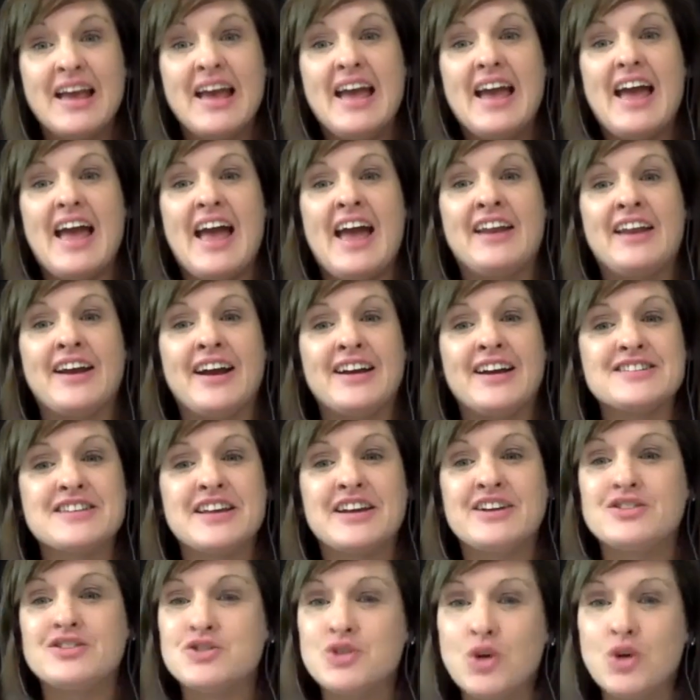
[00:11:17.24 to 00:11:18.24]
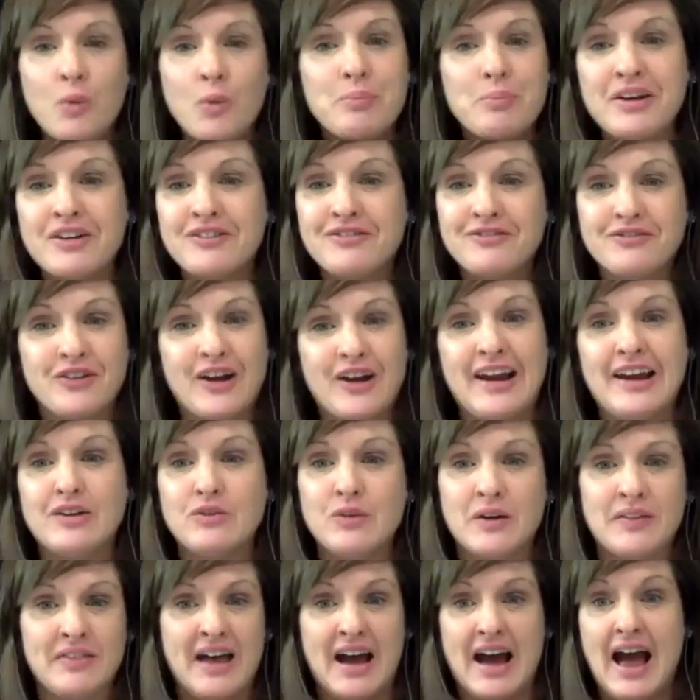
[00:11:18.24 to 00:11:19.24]
And I say, don't be afraid when
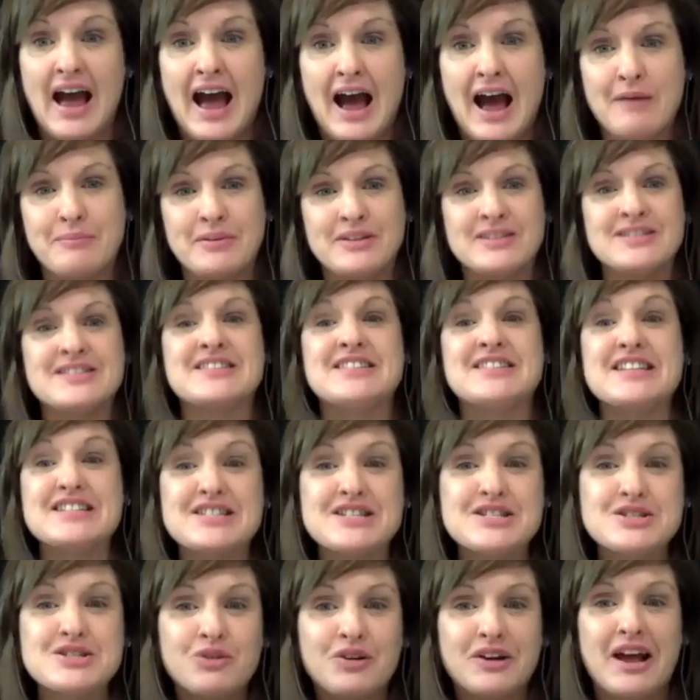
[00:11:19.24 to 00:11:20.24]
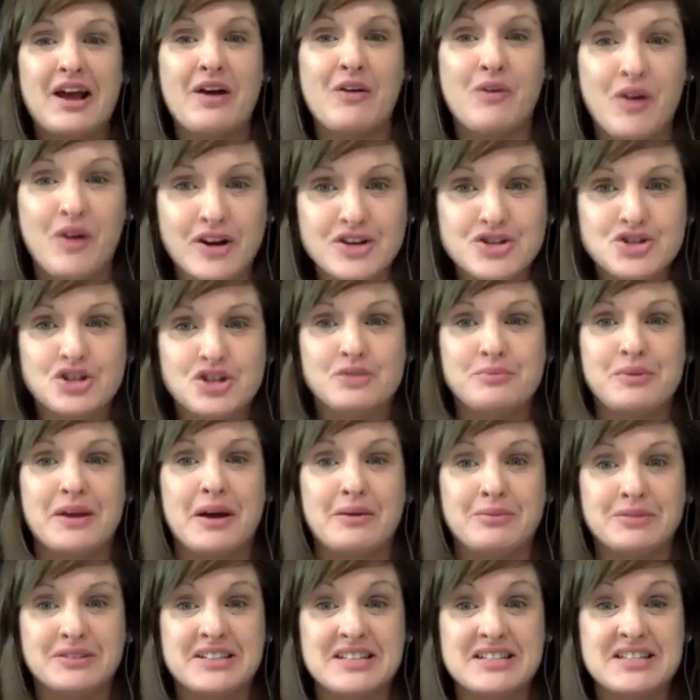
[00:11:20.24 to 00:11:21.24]
that happens. This is what I want you to be able
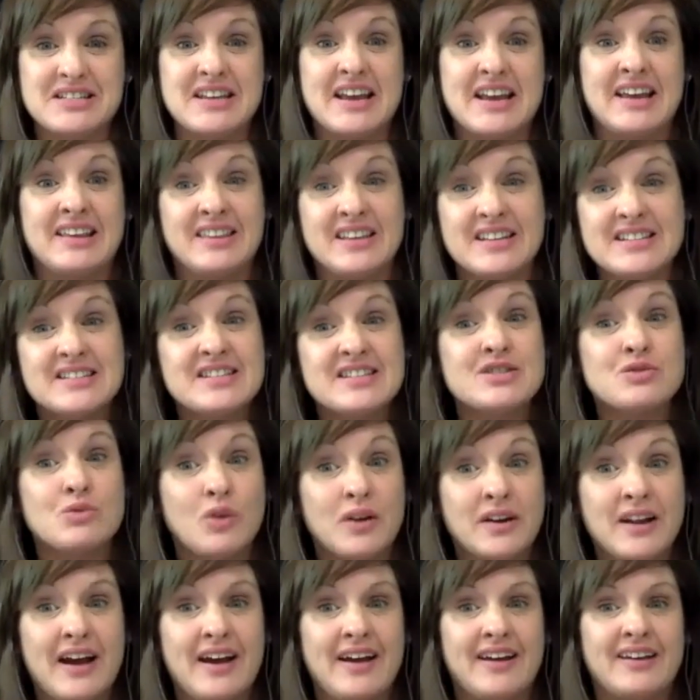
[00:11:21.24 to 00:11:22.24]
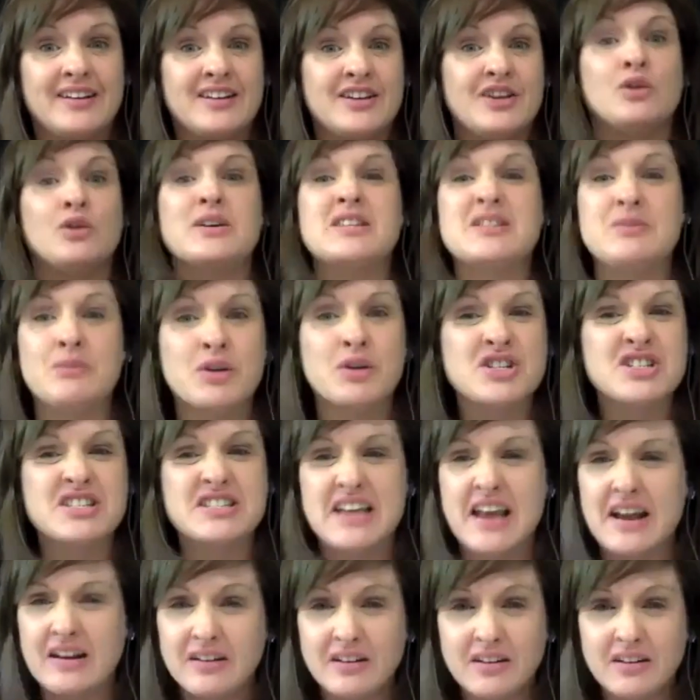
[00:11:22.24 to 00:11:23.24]
to say. This is what I, you know, if we're
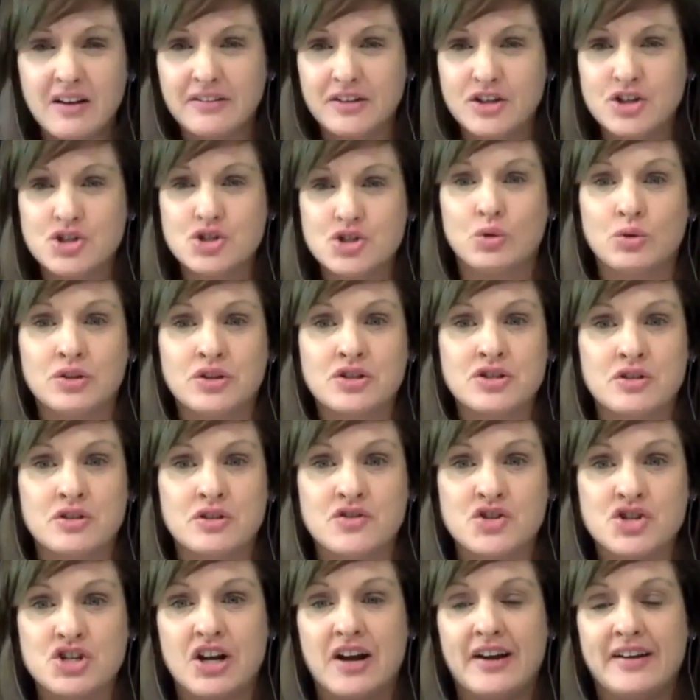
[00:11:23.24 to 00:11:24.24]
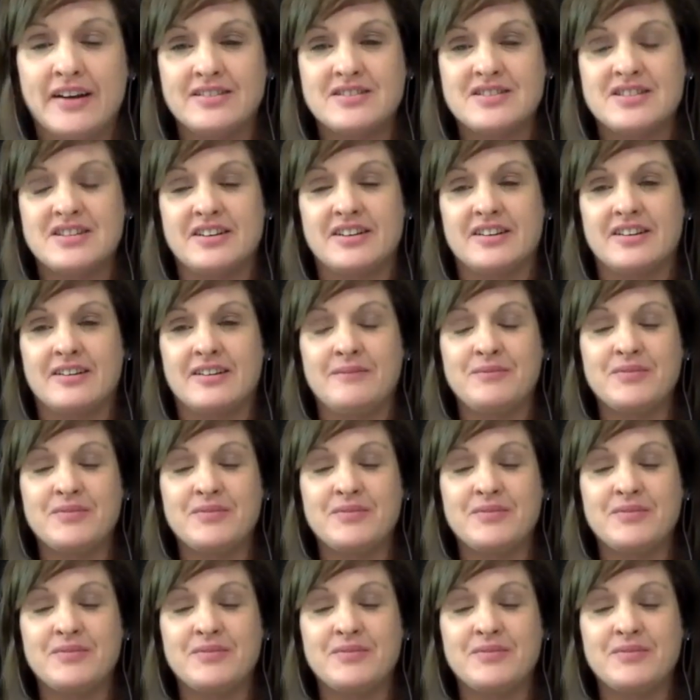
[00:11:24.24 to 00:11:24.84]
standing on the shoulders of giants here.